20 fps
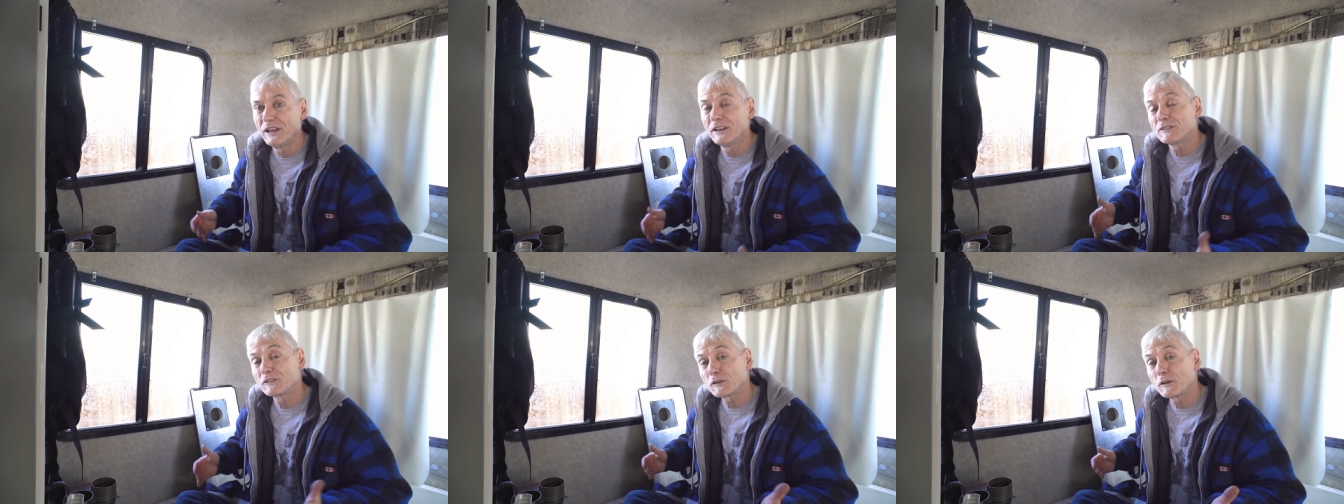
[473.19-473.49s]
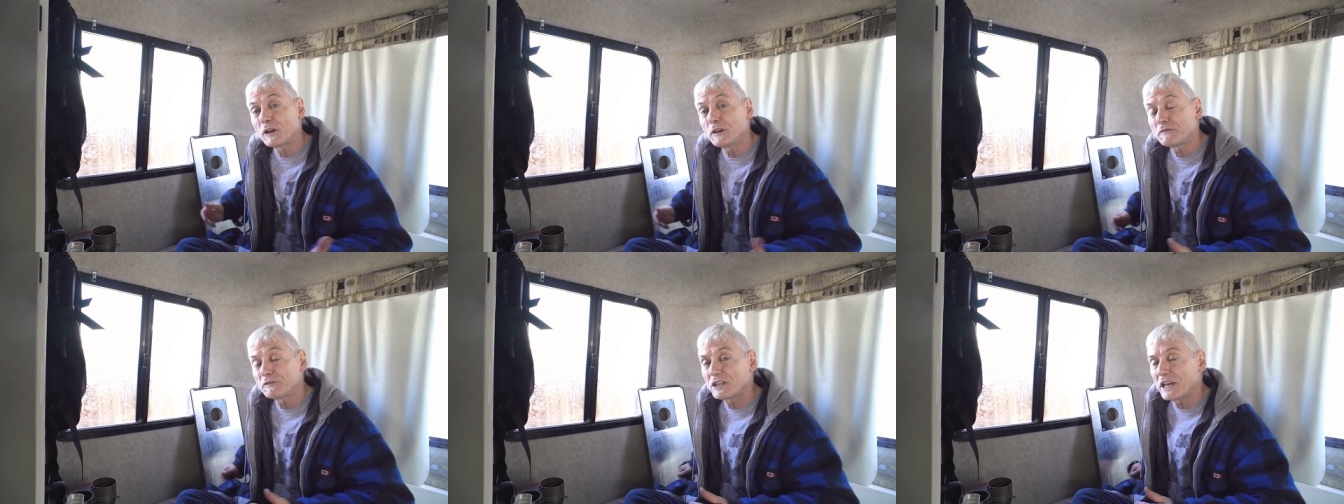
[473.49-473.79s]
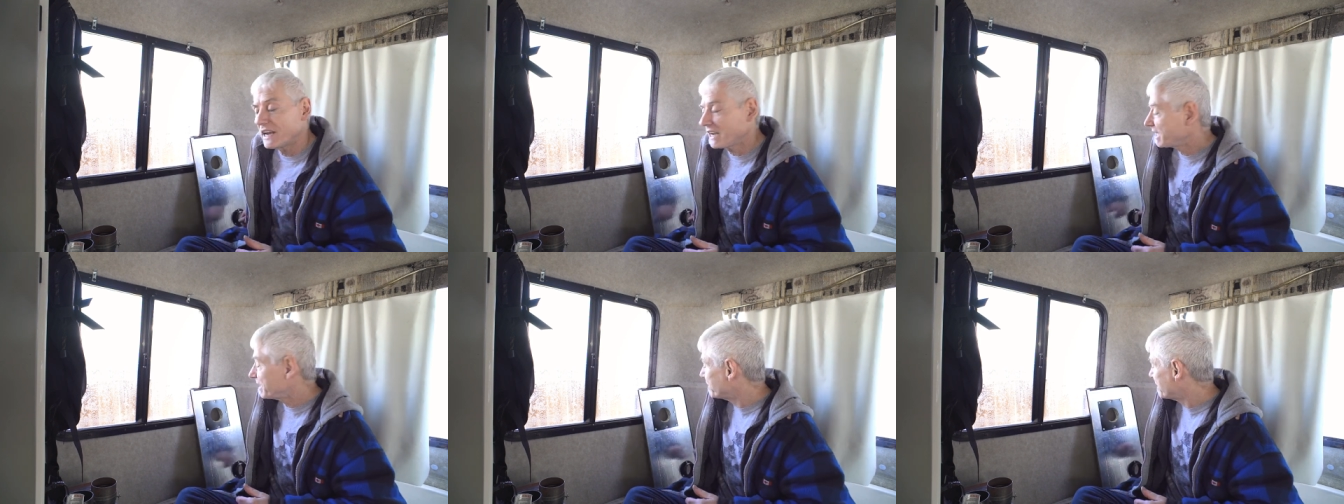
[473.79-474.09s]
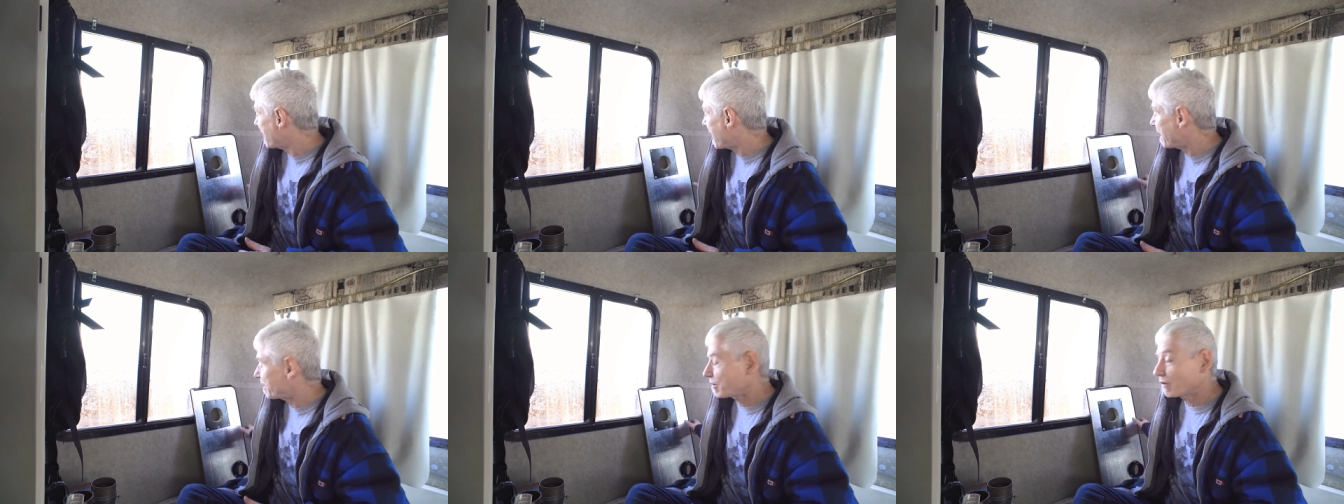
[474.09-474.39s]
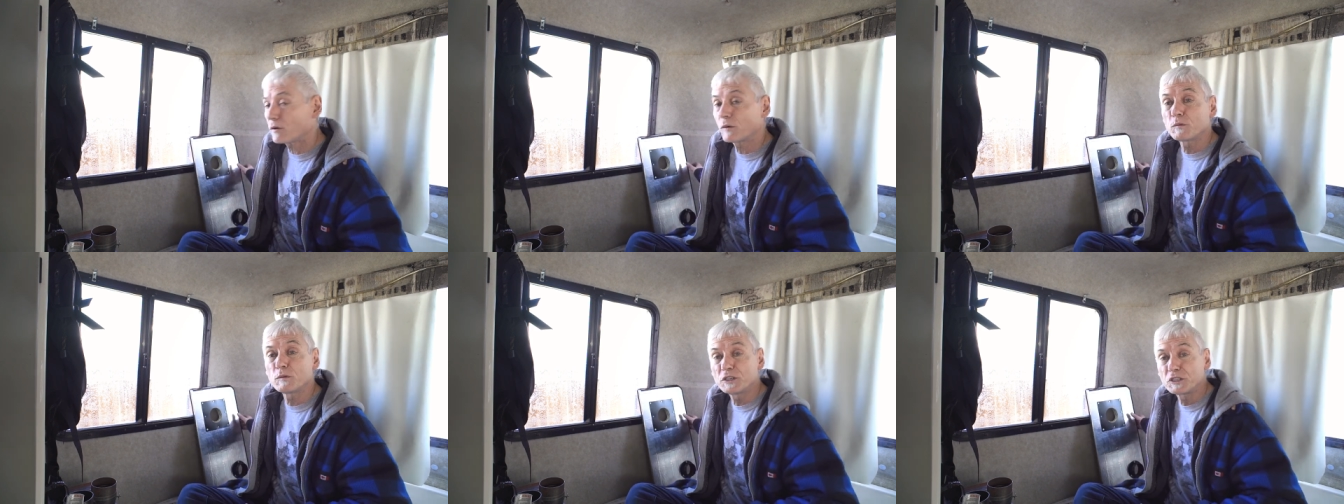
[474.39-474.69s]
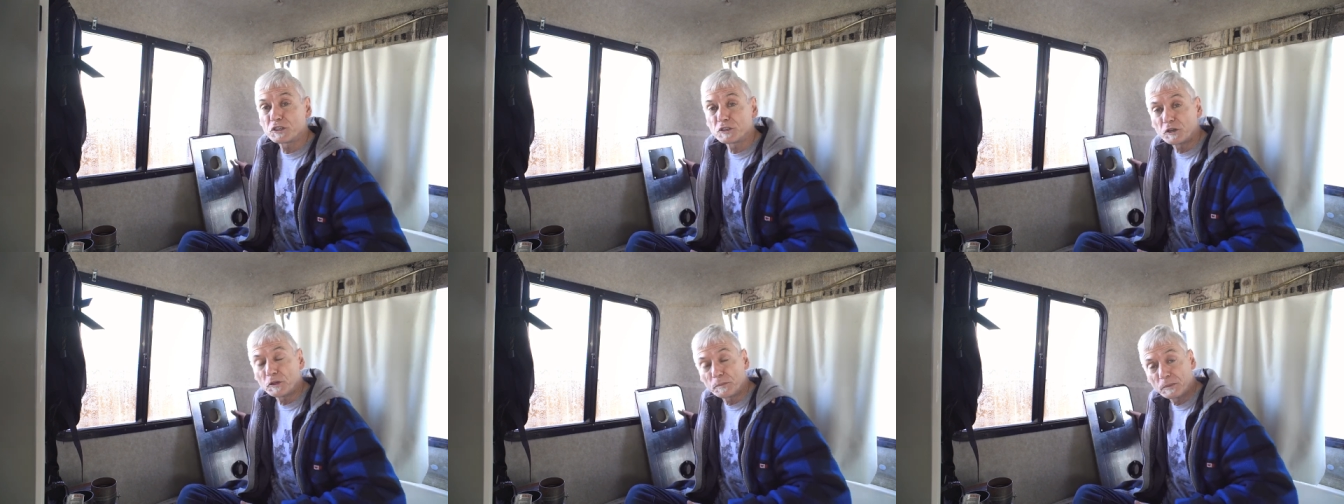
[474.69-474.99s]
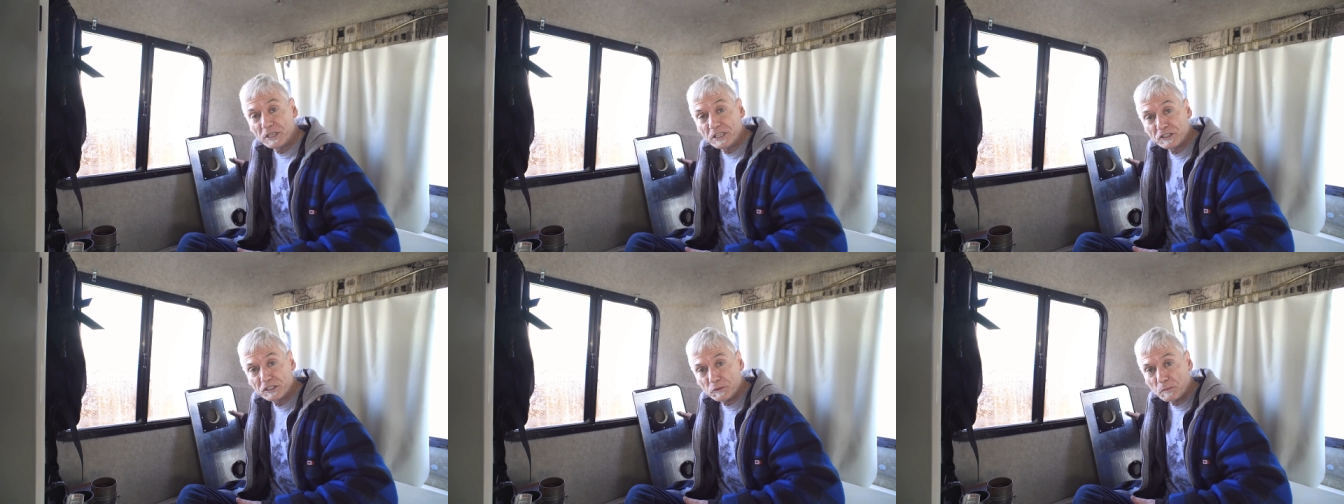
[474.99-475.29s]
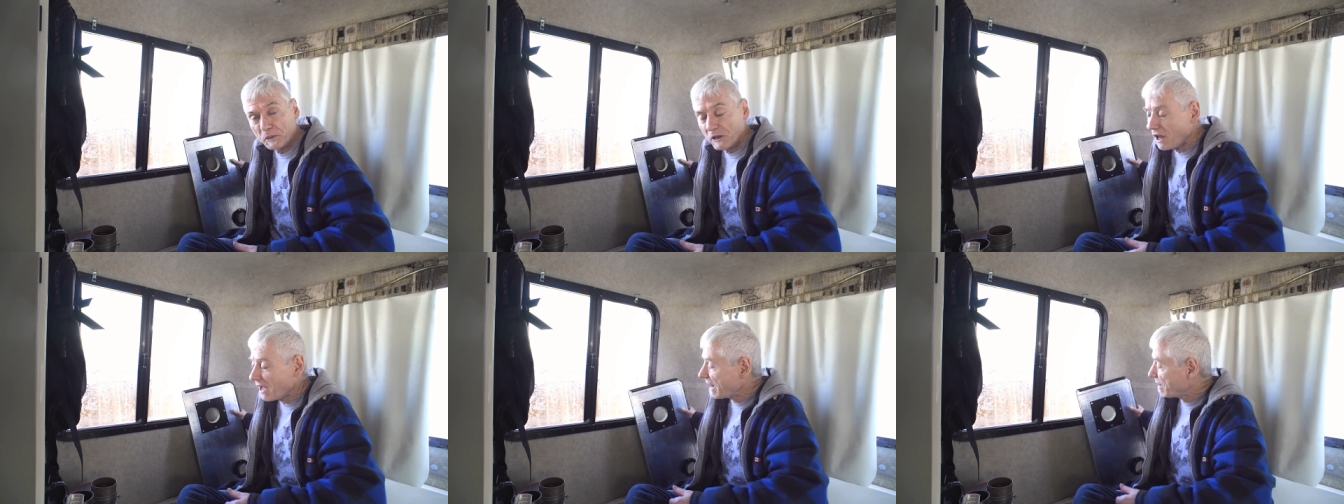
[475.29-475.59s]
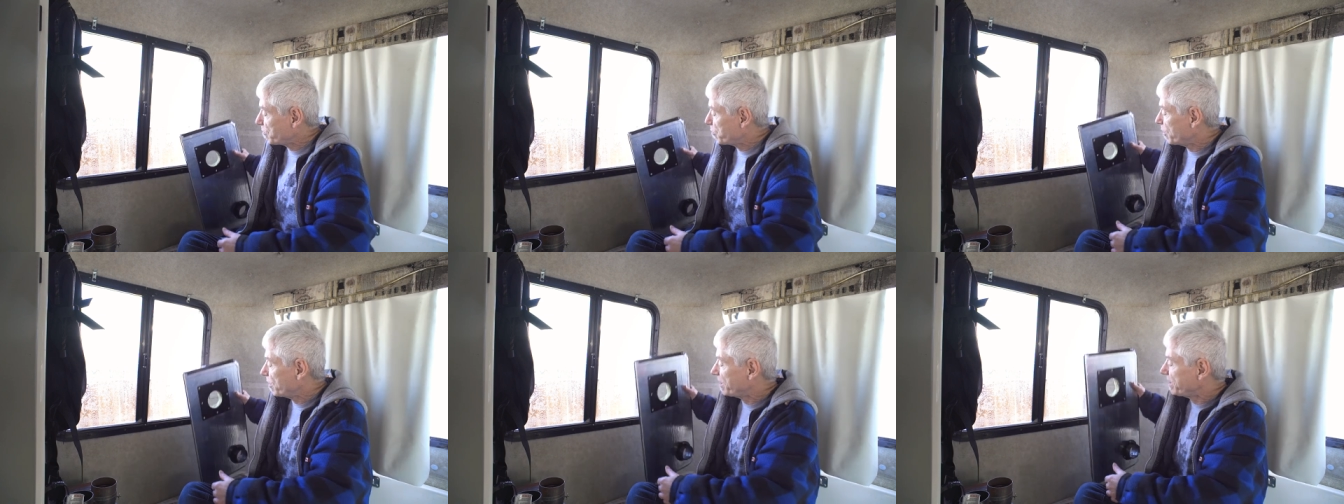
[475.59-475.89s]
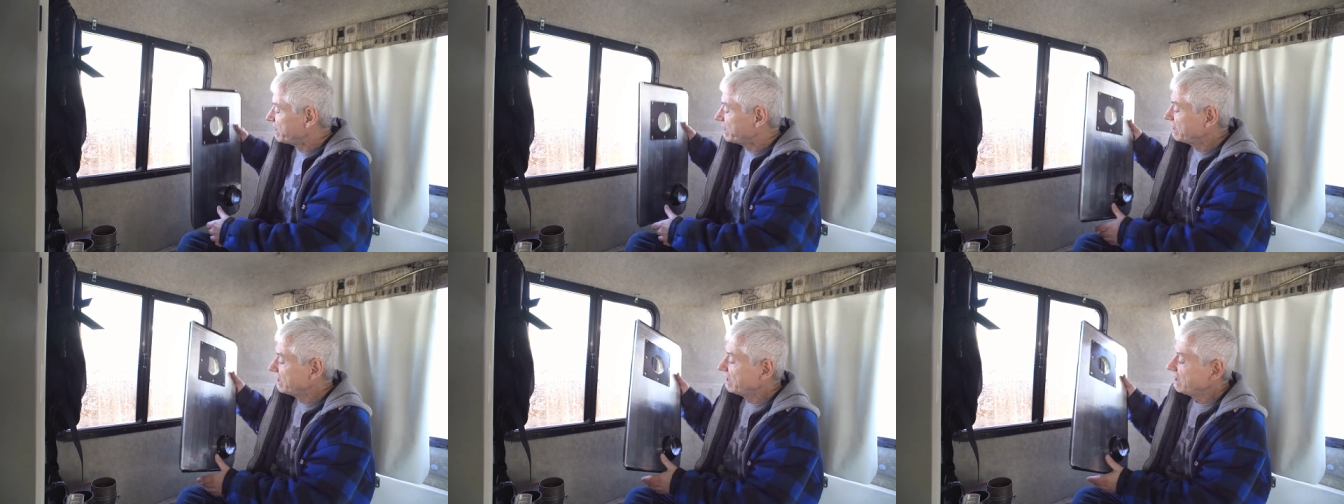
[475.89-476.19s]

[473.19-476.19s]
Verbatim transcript: so I've taken that original piece of plywood